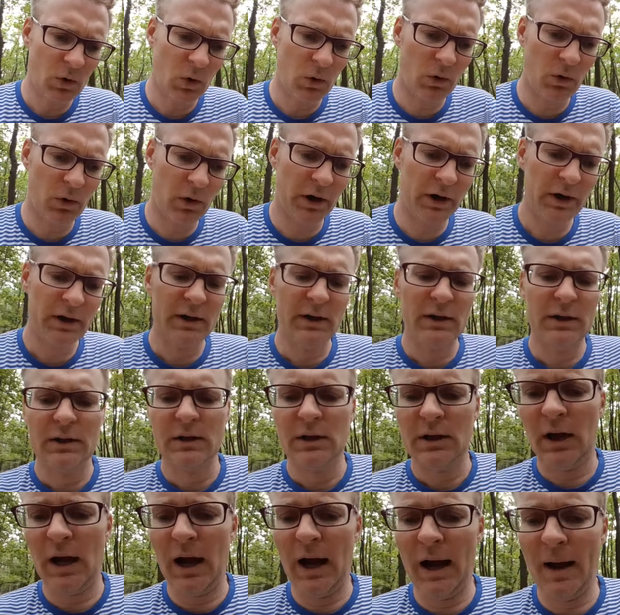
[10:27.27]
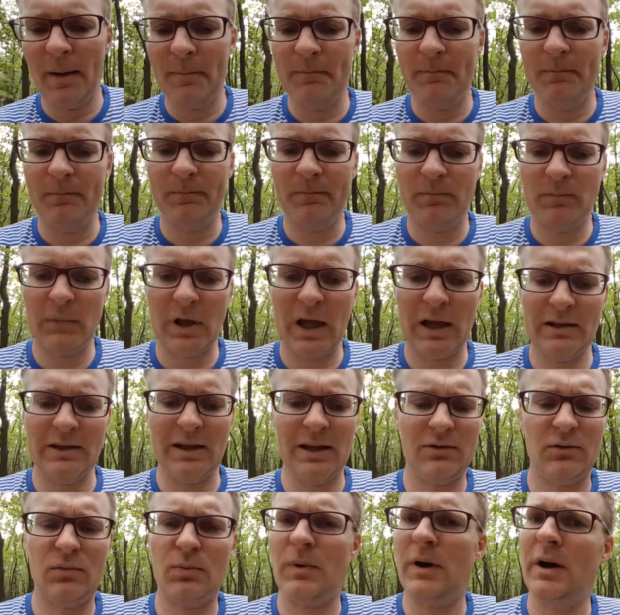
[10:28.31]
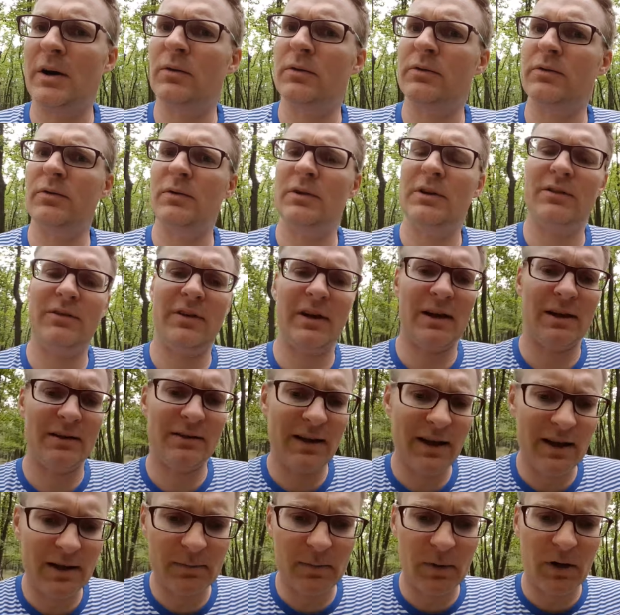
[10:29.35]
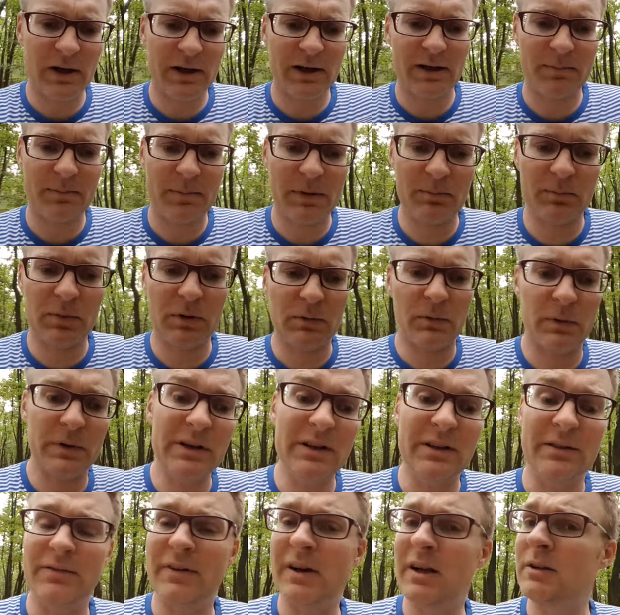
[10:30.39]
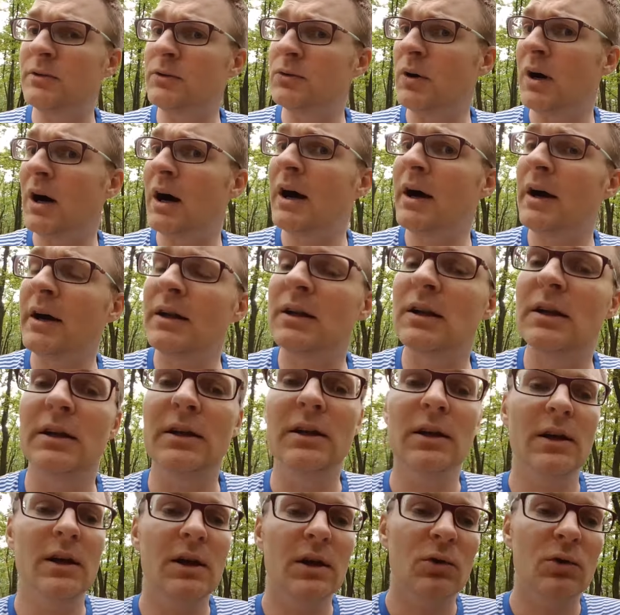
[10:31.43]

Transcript: And that's why also in the second-hand market, people really value highly